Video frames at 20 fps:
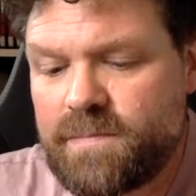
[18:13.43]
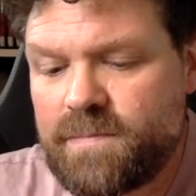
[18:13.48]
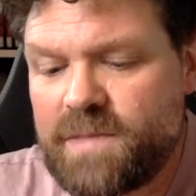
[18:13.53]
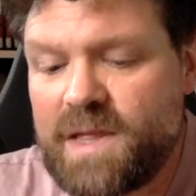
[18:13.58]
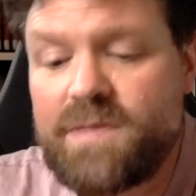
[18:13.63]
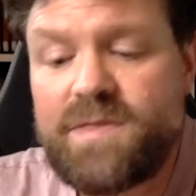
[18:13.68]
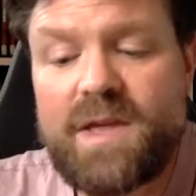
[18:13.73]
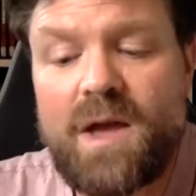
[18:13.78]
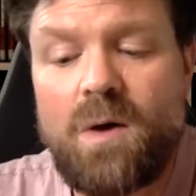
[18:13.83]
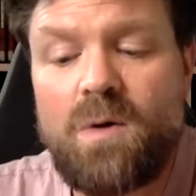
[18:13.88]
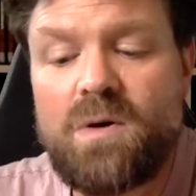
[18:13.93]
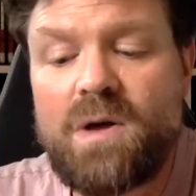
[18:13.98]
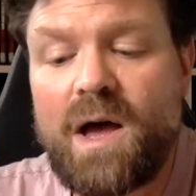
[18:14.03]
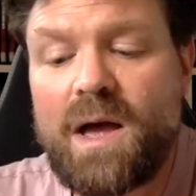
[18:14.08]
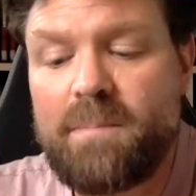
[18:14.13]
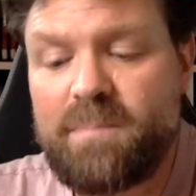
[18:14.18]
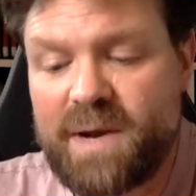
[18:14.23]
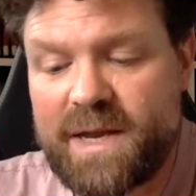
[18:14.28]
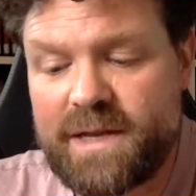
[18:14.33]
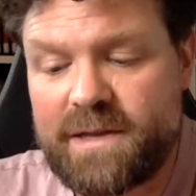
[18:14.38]
Then the old guy
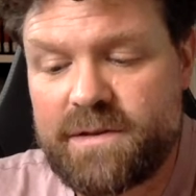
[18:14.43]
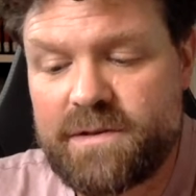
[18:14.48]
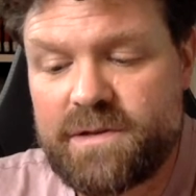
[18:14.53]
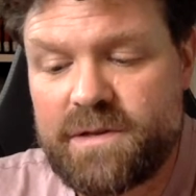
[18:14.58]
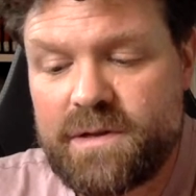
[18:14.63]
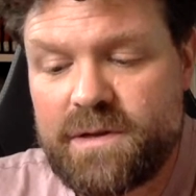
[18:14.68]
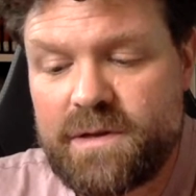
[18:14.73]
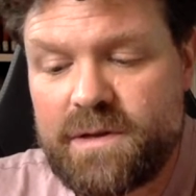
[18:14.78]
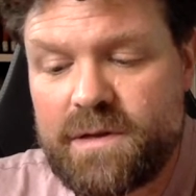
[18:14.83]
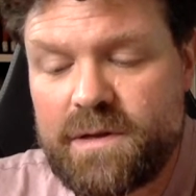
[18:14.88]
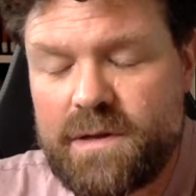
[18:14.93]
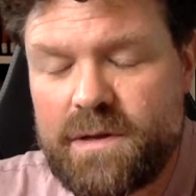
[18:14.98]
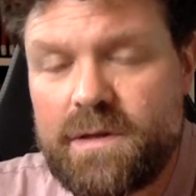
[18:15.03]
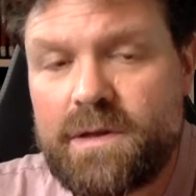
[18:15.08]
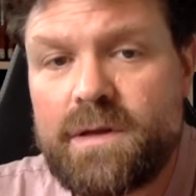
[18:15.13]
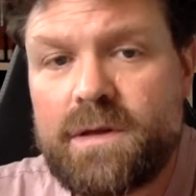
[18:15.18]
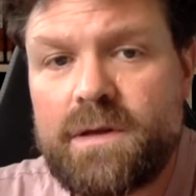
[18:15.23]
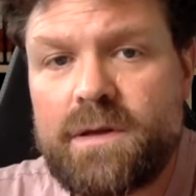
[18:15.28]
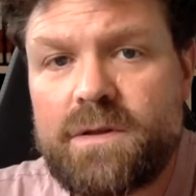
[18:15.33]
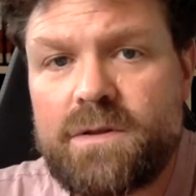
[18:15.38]
blinked.
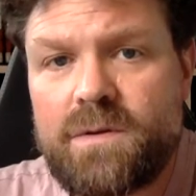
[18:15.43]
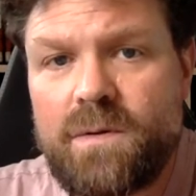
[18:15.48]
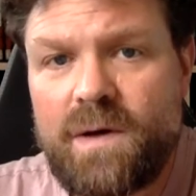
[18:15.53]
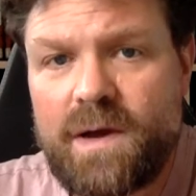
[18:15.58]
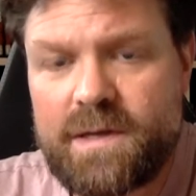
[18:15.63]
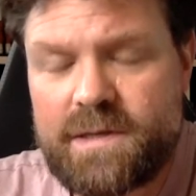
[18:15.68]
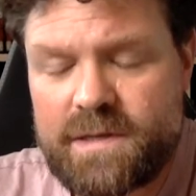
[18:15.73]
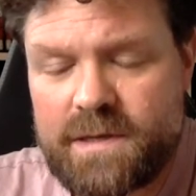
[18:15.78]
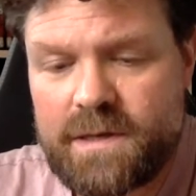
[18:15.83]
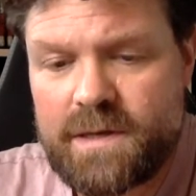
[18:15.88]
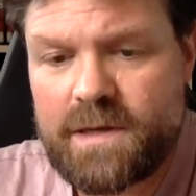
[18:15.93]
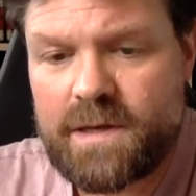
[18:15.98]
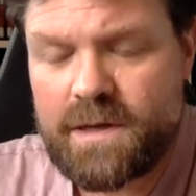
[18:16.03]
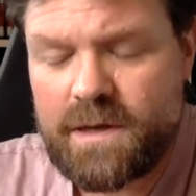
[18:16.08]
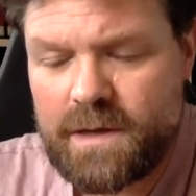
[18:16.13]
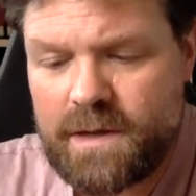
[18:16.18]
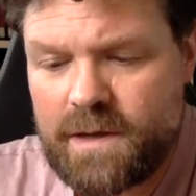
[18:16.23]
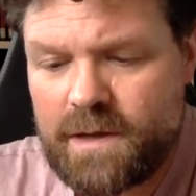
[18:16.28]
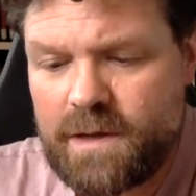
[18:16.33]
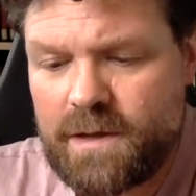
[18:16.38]
Twice.
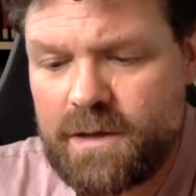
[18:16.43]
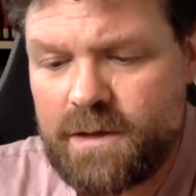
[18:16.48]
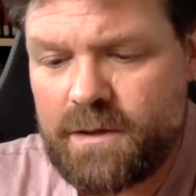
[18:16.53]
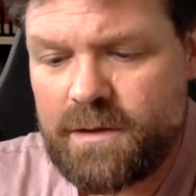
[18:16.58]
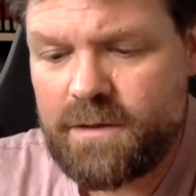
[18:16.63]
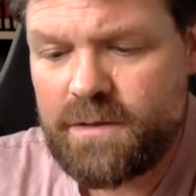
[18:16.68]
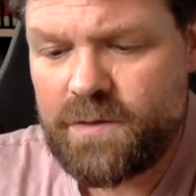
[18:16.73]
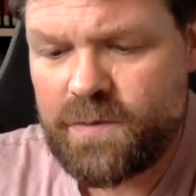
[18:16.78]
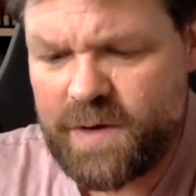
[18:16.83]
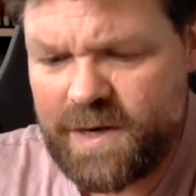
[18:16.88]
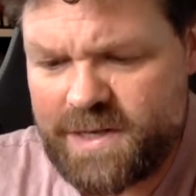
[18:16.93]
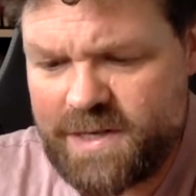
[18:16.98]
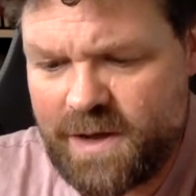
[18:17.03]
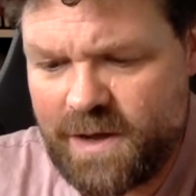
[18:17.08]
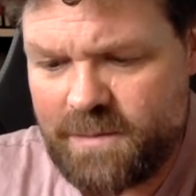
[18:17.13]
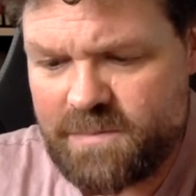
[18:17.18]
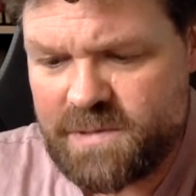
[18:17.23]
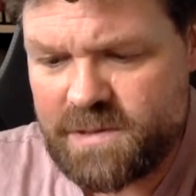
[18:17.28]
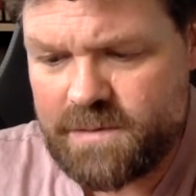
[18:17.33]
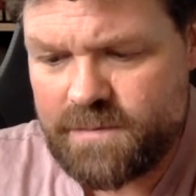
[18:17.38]
3
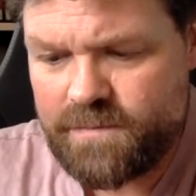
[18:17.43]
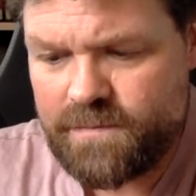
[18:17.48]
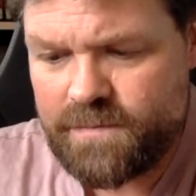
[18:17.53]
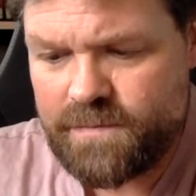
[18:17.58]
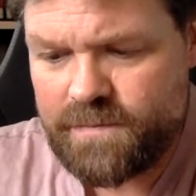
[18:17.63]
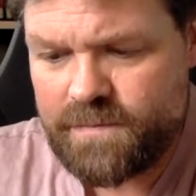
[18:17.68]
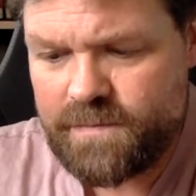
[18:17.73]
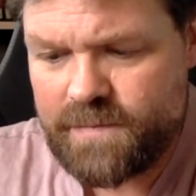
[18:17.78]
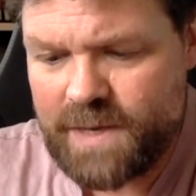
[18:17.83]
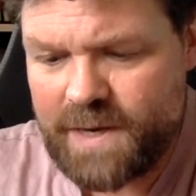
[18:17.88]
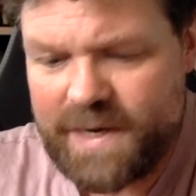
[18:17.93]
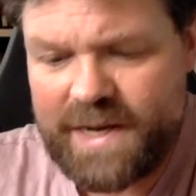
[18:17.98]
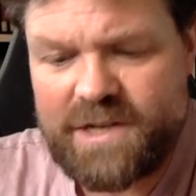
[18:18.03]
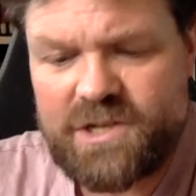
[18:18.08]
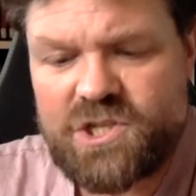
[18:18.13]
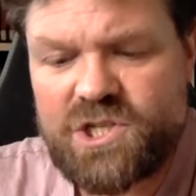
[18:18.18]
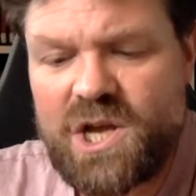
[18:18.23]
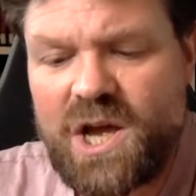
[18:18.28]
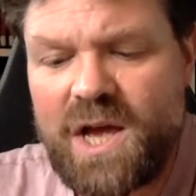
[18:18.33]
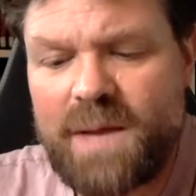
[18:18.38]
times. And
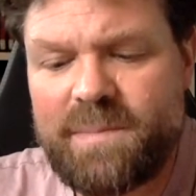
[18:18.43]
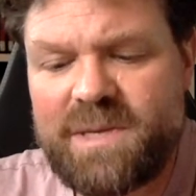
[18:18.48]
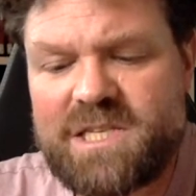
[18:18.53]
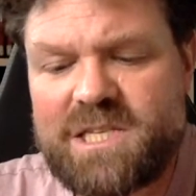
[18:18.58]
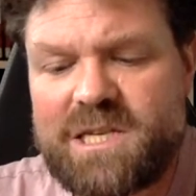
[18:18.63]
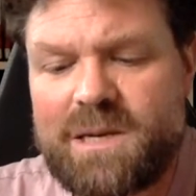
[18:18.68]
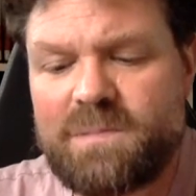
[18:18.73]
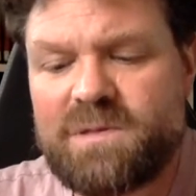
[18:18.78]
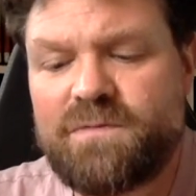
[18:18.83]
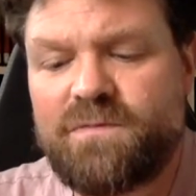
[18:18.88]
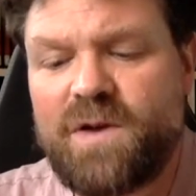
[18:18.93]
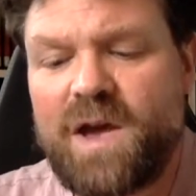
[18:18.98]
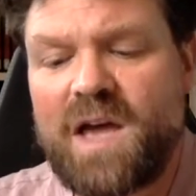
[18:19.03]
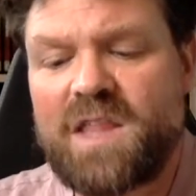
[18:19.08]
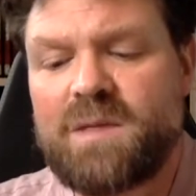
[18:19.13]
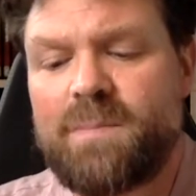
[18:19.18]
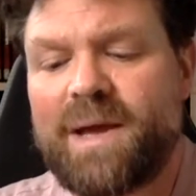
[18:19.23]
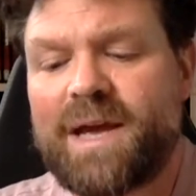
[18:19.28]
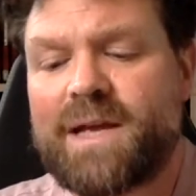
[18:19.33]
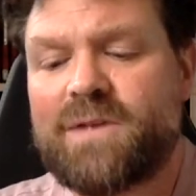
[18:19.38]
each time he slipped
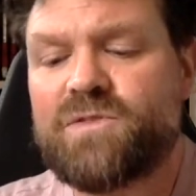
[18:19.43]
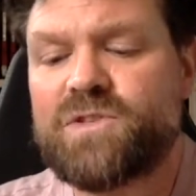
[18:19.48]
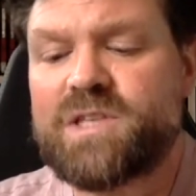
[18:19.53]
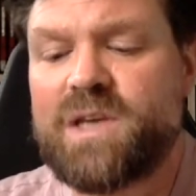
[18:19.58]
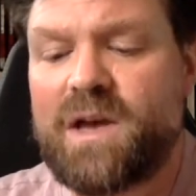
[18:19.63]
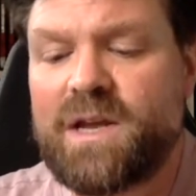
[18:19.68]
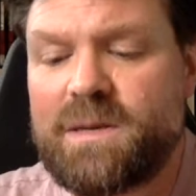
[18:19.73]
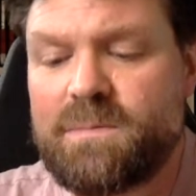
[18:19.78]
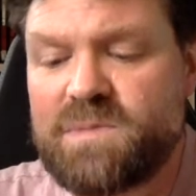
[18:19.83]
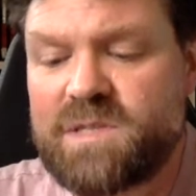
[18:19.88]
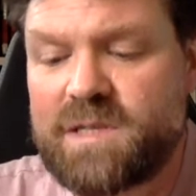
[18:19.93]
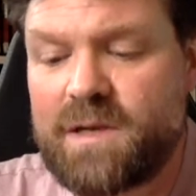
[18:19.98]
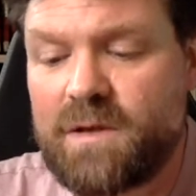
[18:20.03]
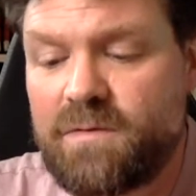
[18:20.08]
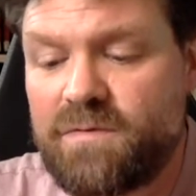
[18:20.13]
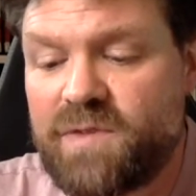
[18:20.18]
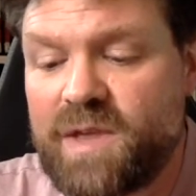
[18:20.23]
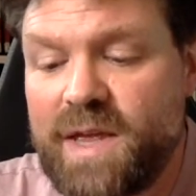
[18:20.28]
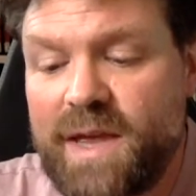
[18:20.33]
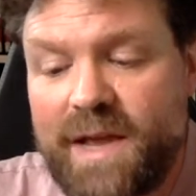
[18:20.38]
further back inside
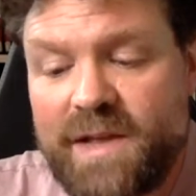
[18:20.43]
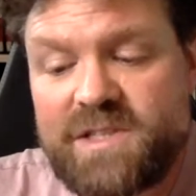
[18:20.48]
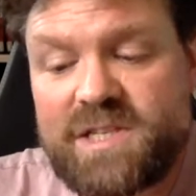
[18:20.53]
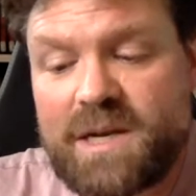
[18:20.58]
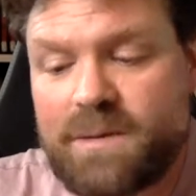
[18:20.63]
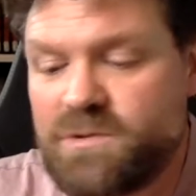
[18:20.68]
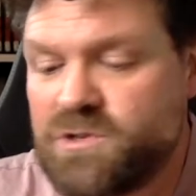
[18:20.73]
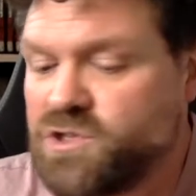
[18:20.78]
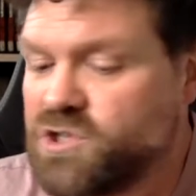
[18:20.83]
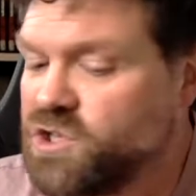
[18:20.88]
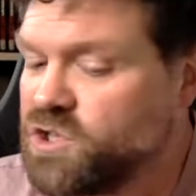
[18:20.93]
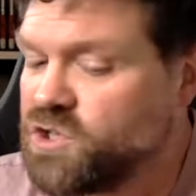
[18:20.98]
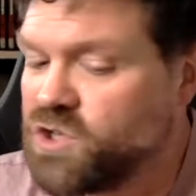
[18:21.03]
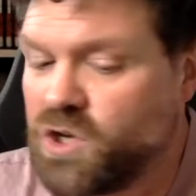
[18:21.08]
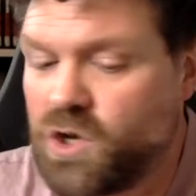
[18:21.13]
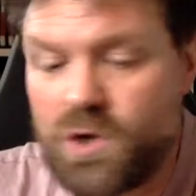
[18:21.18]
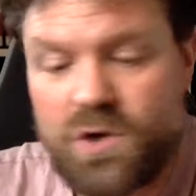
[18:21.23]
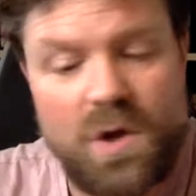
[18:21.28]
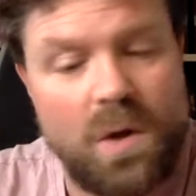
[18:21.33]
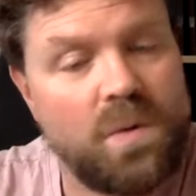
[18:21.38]
himself until it was just
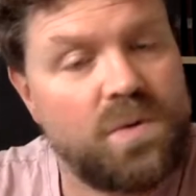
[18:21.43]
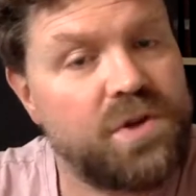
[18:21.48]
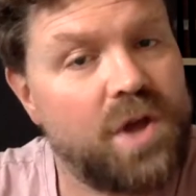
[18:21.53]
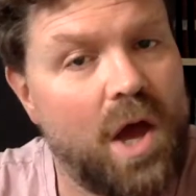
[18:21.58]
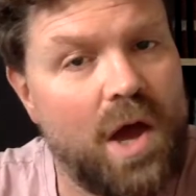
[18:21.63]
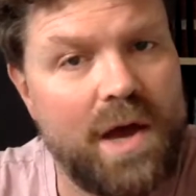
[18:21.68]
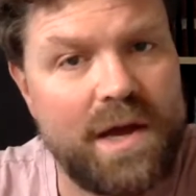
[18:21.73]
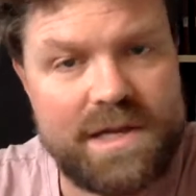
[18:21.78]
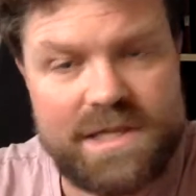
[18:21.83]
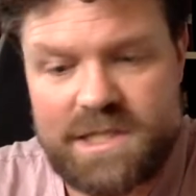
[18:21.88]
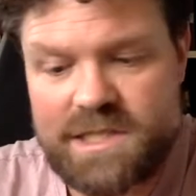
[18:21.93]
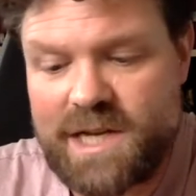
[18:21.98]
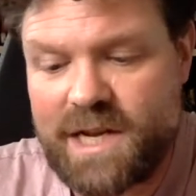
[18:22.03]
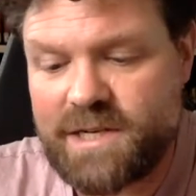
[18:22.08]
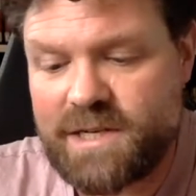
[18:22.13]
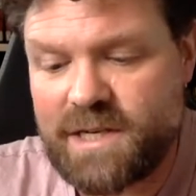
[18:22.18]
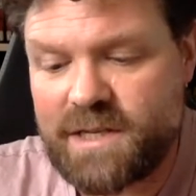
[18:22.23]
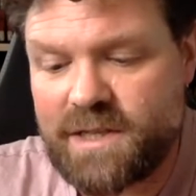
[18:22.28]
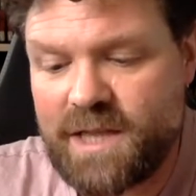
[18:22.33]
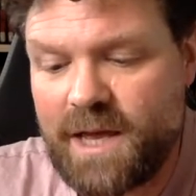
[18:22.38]
good old Herc
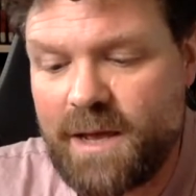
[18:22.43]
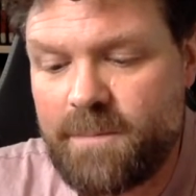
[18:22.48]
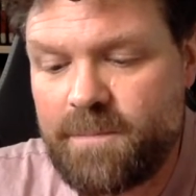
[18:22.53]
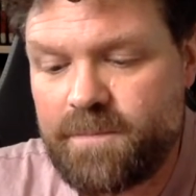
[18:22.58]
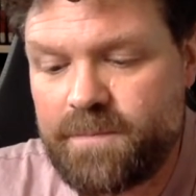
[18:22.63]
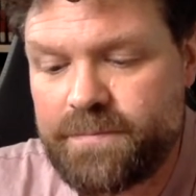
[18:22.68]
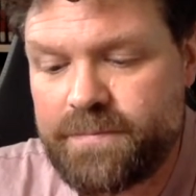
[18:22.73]
standing there.